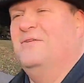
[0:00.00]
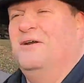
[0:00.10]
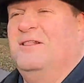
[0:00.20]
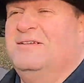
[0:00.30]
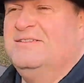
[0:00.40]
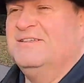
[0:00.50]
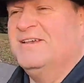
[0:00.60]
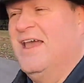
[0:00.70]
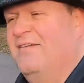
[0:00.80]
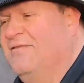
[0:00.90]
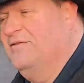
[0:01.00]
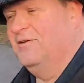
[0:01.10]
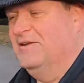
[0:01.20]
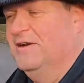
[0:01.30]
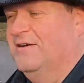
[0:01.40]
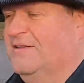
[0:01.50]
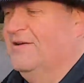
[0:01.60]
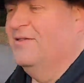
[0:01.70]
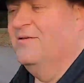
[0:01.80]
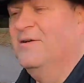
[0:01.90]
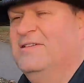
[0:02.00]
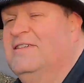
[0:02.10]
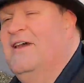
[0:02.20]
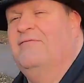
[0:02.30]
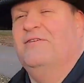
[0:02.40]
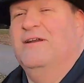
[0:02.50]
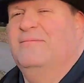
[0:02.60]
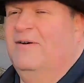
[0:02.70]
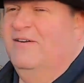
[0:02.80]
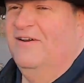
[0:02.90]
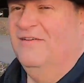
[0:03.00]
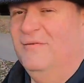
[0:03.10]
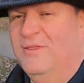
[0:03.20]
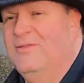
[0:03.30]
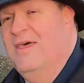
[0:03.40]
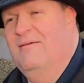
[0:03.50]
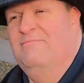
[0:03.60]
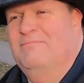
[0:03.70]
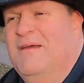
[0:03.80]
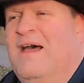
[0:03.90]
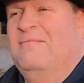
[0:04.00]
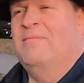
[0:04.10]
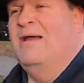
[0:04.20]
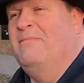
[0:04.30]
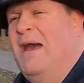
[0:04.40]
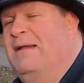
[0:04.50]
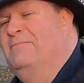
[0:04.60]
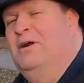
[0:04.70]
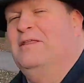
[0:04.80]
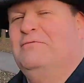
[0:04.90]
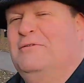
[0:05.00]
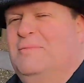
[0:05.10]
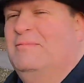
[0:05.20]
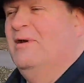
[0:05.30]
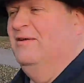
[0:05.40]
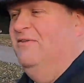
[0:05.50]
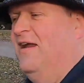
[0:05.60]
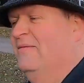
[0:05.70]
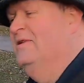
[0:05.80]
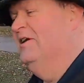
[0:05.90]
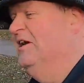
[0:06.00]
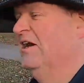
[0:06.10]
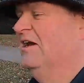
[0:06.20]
oil, and since I have it for dinner, the only one suffering with my bad breath would be my family.